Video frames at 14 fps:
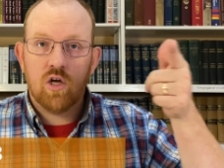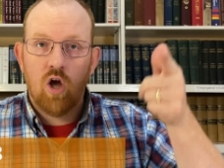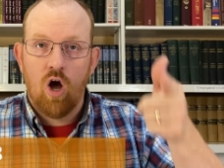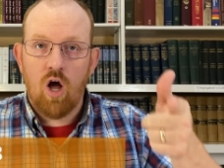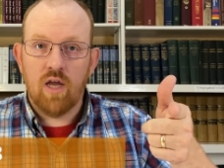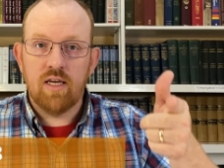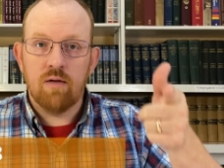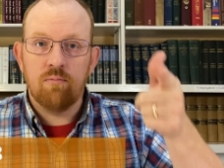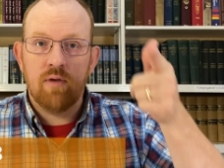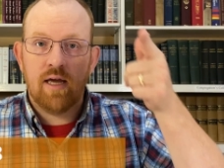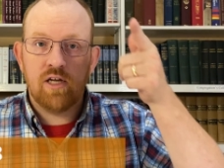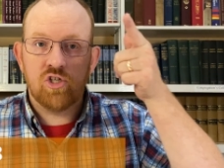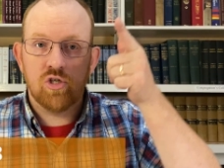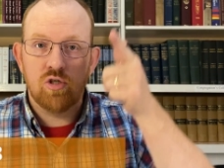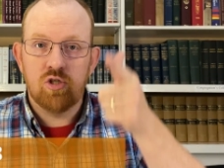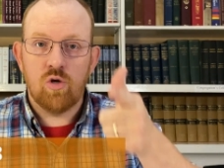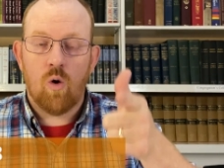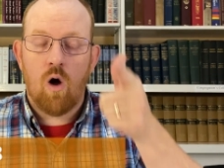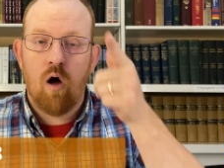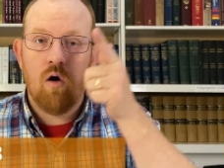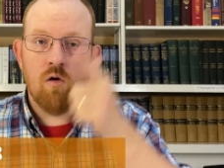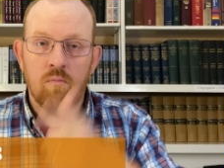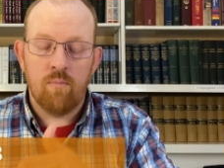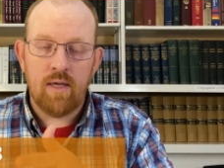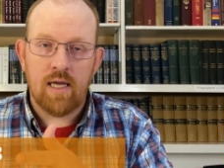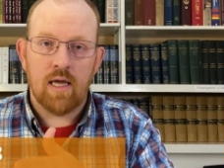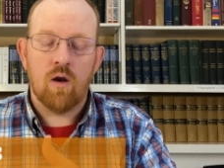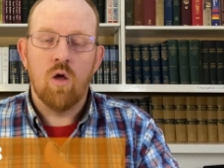condemnation to all
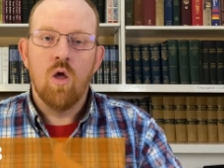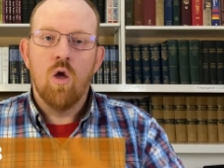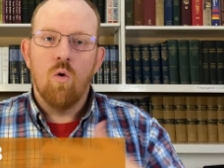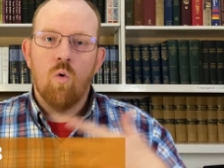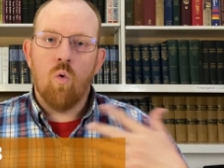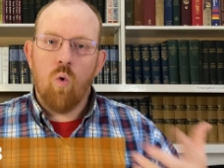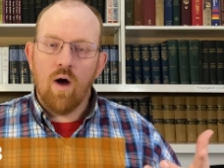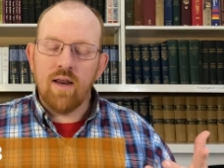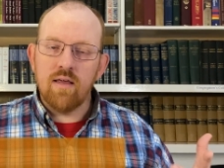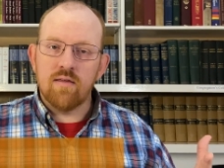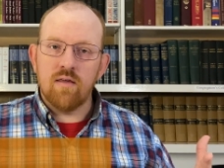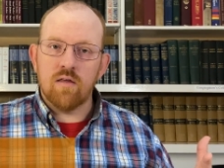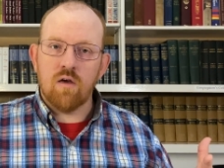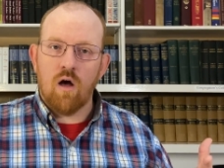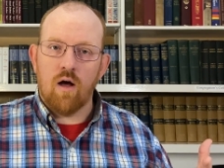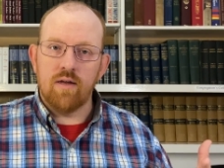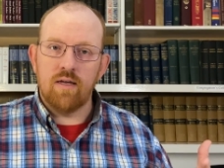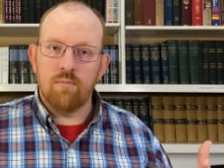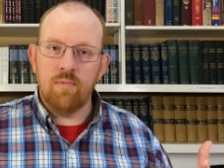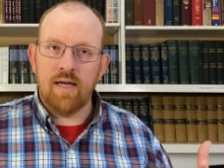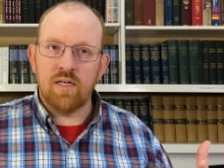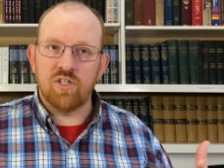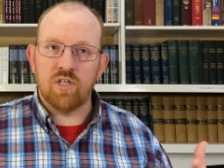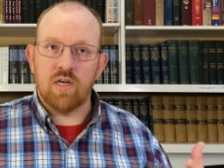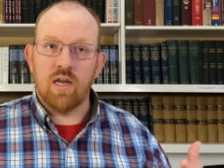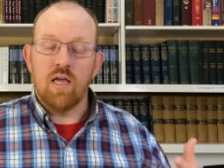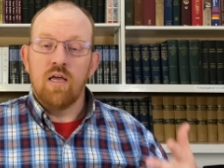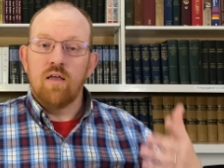men. Well, what is this
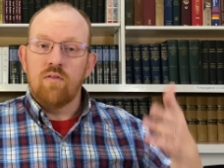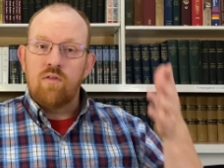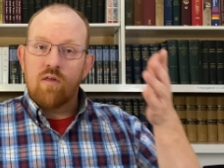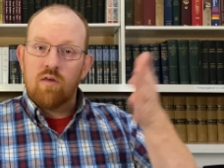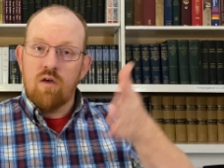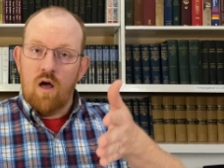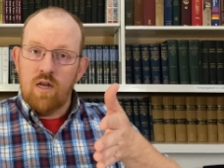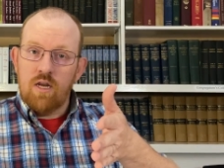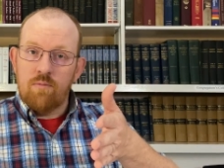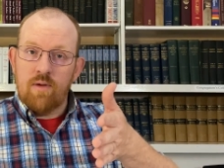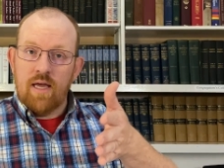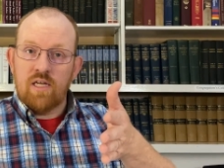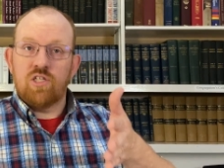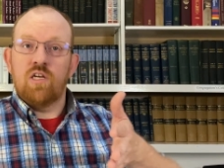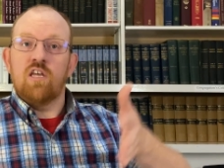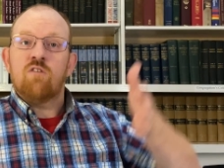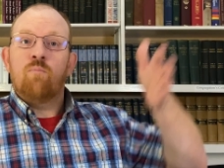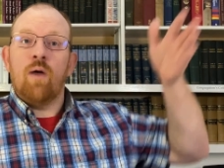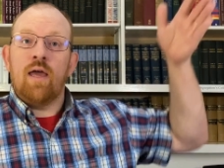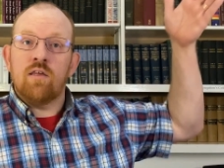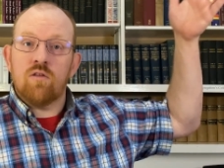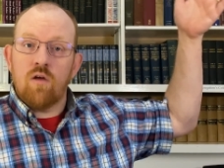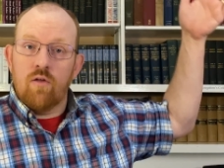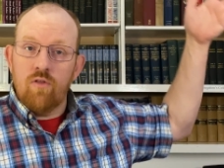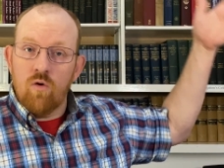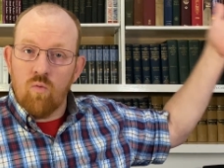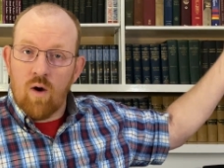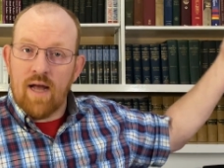condemnation? This condemnation is based on
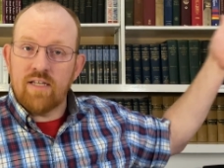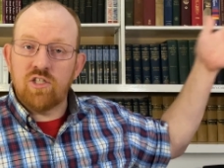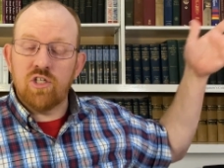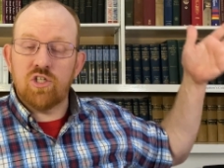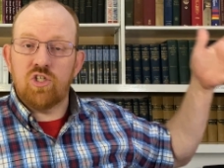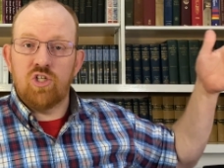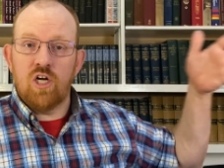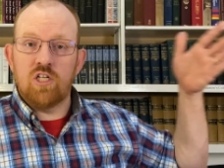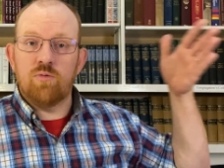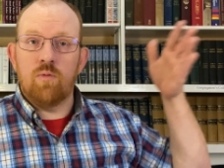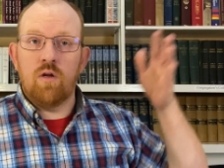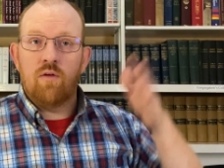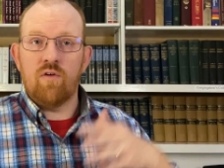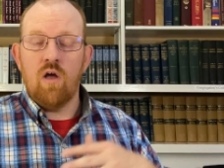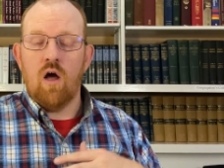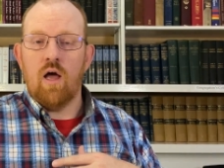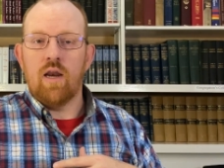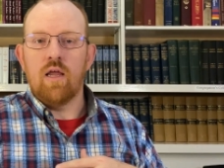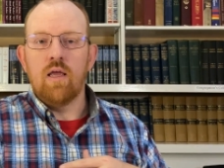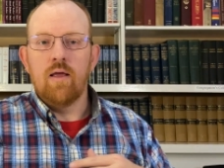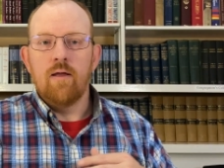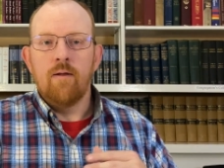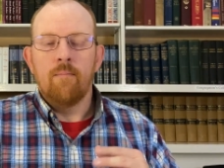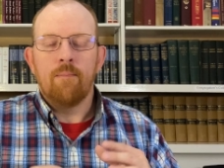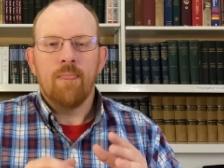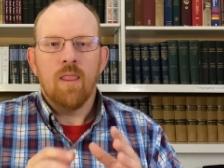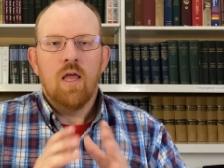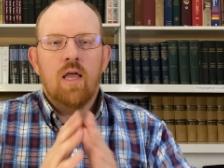the righteous judgment of God.
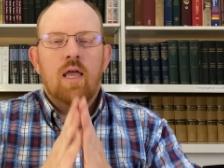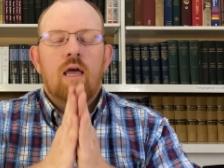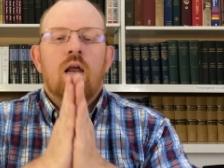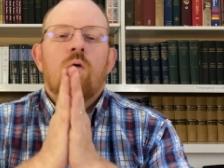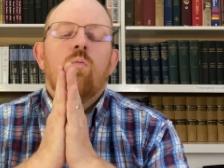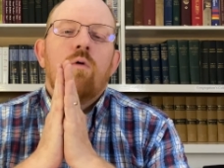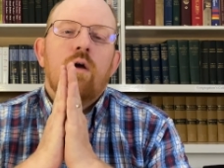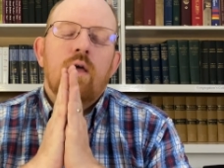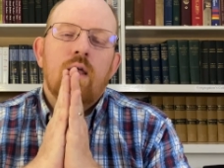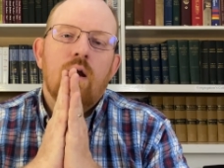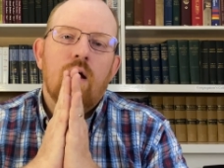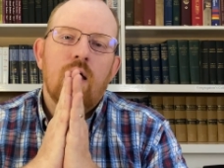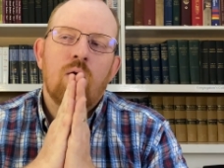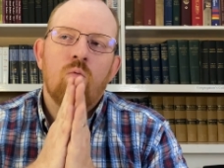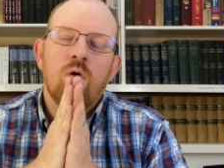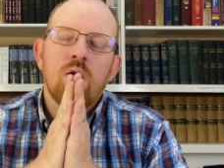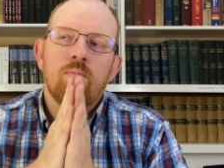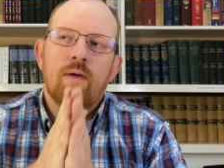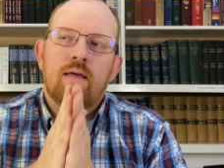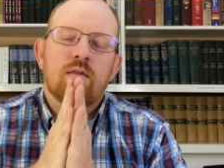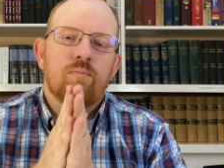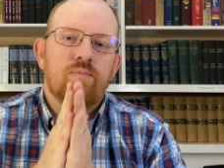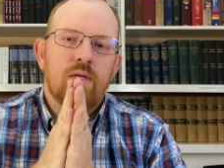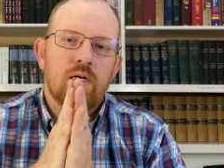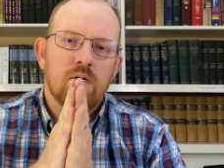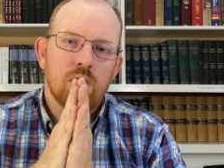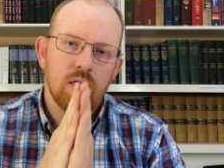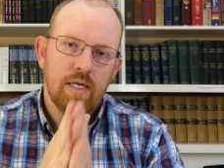And I, and I, and I want to make something
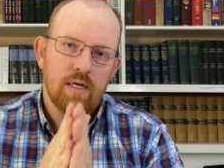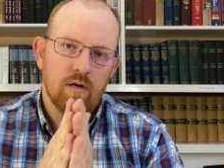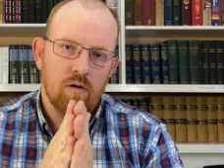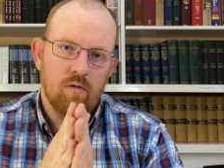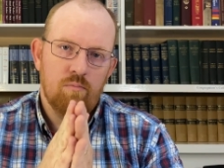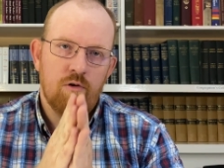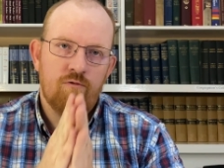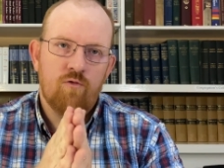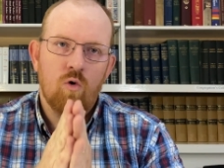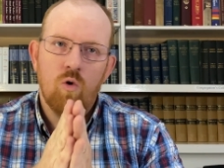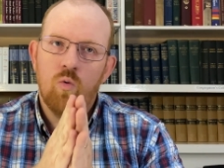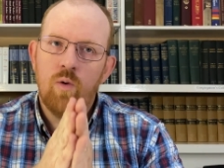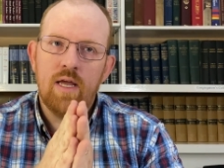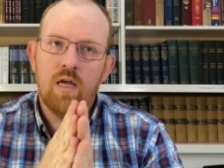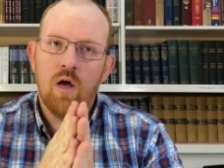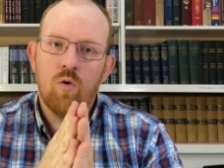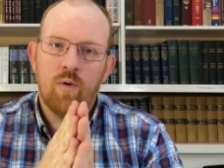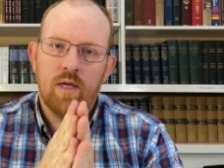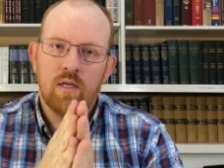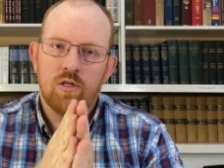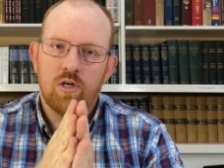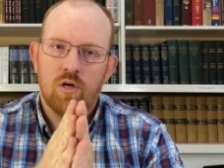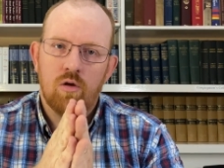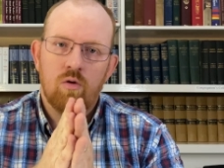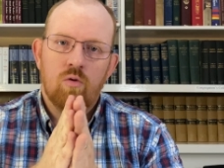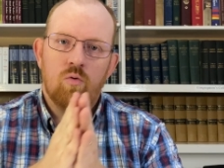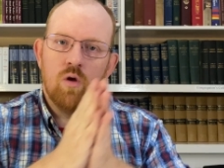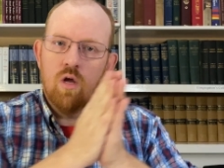clear before we go
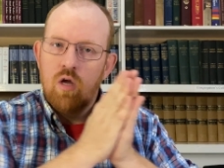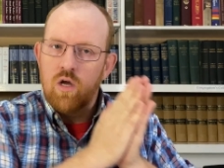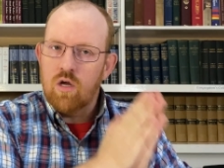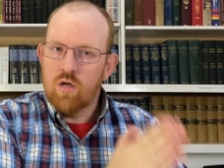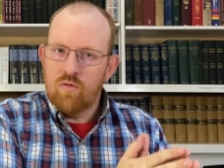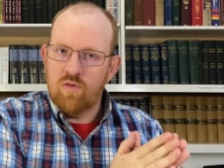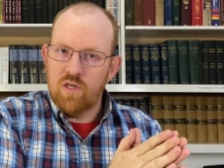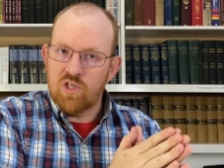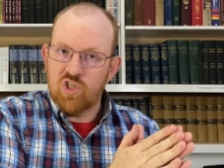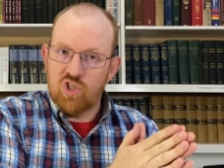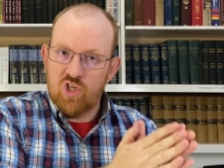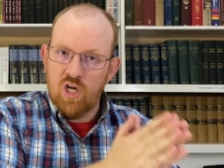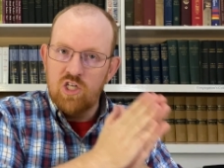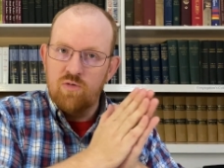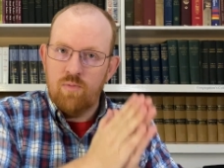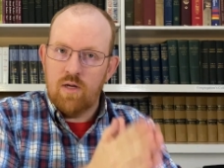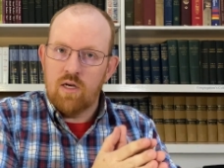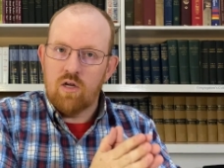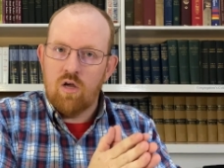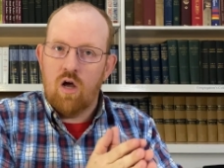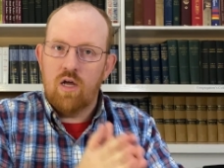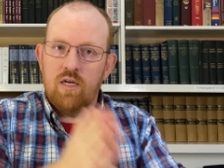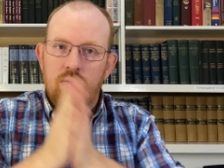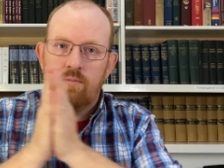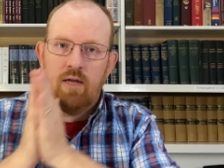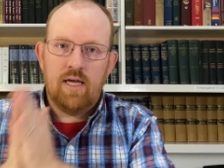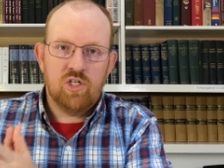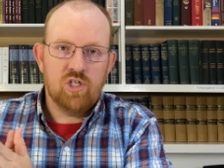into this judgment,
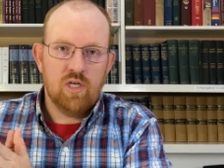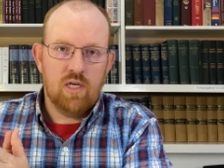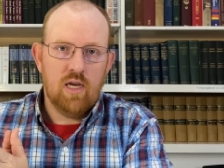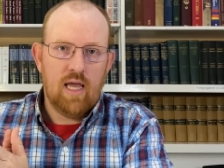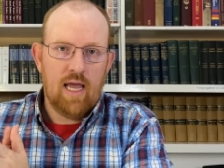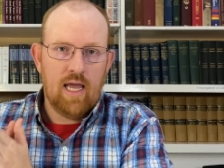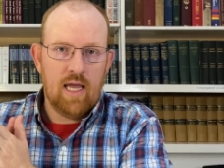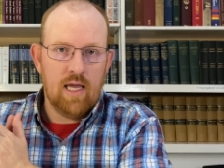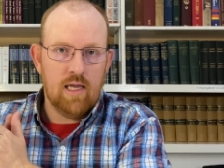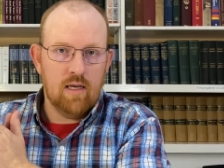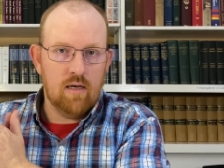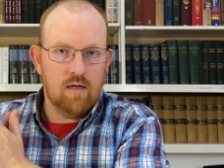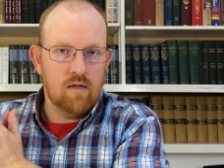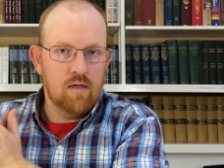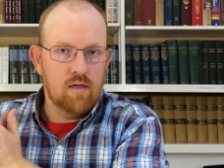condemnation, and,